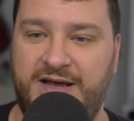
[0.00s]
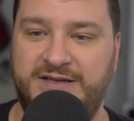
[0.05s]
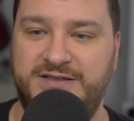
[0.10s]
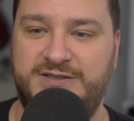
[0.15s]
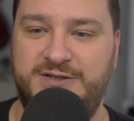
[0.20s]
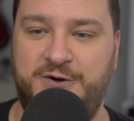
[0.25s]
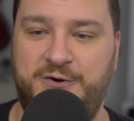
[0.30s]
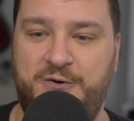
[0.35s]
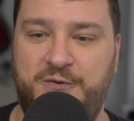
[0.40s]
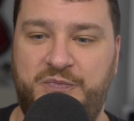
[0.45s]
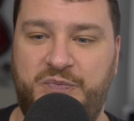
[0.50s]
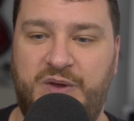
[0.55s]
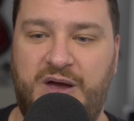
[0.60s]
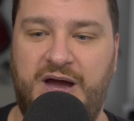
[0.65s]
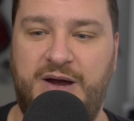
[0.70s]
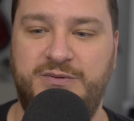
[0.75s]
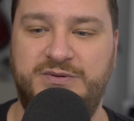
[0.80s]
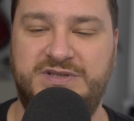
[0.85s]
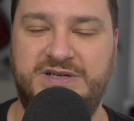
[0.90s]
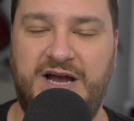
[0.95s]
So
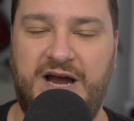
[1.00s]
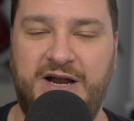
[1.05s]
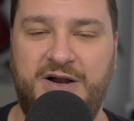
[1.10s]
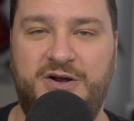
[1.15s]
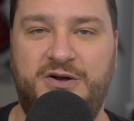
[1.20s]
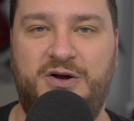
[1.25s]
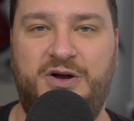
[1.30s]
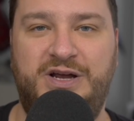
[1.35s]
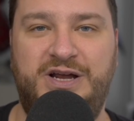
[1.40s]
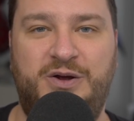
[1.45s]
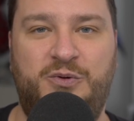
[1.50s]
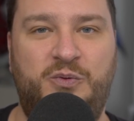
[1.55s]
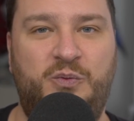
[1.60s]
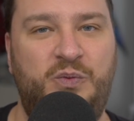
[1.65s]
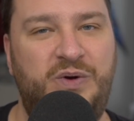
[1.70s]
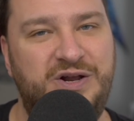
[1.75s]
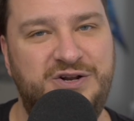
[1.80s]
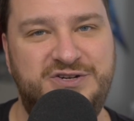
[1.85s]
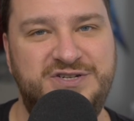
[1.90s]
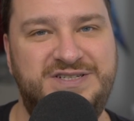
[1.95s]
I was kind of
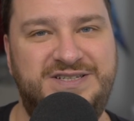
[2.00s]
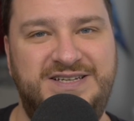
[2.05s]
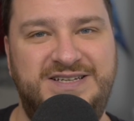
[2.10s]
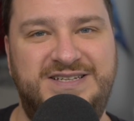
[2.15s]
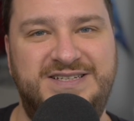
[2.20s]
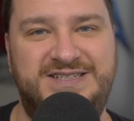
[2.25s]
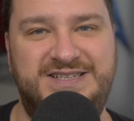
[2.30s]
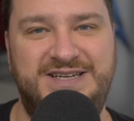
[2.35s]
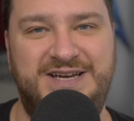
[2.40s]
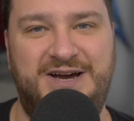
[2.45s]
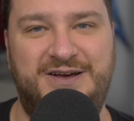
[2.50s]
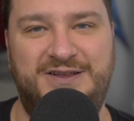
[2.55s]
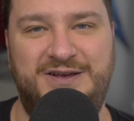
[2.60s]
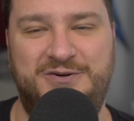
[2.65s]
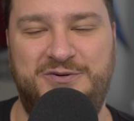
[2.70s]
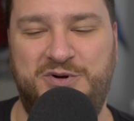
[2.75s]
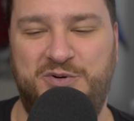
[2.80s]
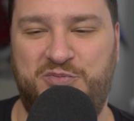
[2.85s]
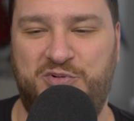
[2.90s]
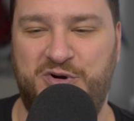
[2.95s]
interested to see how they
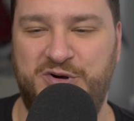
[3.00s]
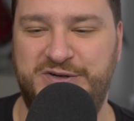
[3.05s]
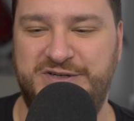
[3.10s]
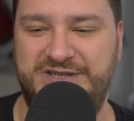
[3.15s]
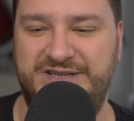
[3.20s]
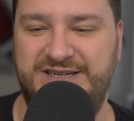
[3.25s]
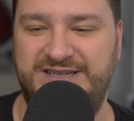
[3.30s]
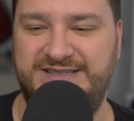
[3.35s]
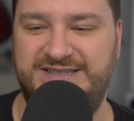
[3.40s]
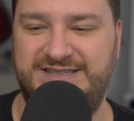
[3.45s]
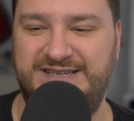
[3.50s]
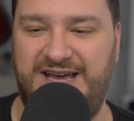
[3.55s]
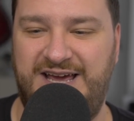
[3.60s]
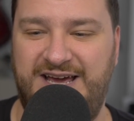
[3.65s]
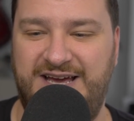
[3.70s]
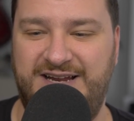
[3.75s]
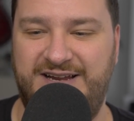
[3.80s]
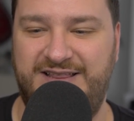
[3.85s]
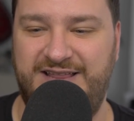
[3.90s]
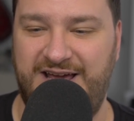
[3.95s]
would approach this,
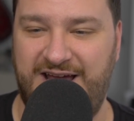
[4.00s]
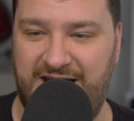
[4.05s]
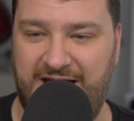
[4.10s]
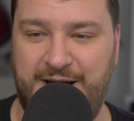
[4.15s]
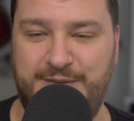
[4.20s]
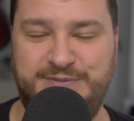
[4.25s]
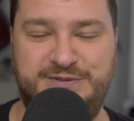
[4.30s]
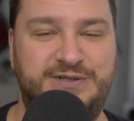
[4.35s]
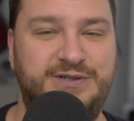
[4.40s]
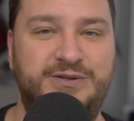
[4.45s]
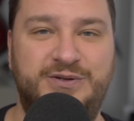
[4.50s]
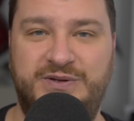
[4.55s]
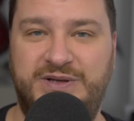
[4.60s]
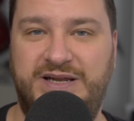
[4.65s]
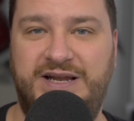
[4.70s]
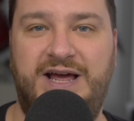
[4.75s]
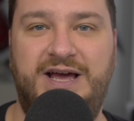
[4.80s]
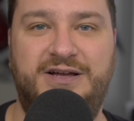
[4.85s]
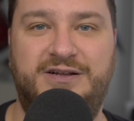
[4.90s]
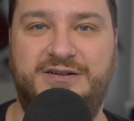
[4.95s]
and they absolutely
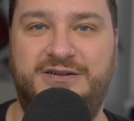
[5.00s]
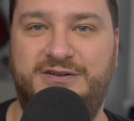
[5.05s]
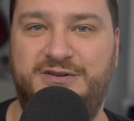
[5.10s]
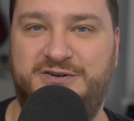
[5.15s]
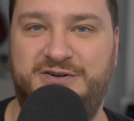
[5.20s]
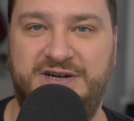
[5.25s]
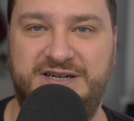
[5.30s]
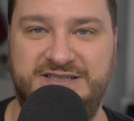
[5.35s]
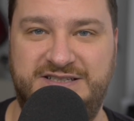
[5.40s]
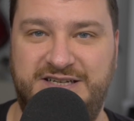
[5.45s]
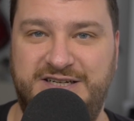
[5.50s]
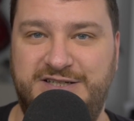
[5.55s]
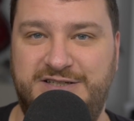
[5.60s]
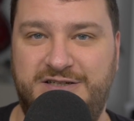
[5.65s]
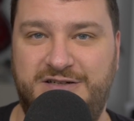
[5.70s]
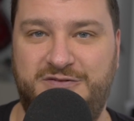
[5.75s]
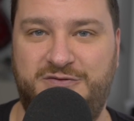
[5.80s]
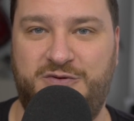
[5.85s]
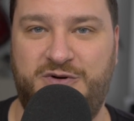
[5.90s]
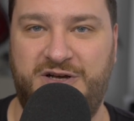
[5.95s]
nailed the
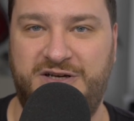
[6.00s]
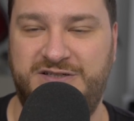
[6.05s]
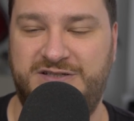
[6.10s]
translation of what I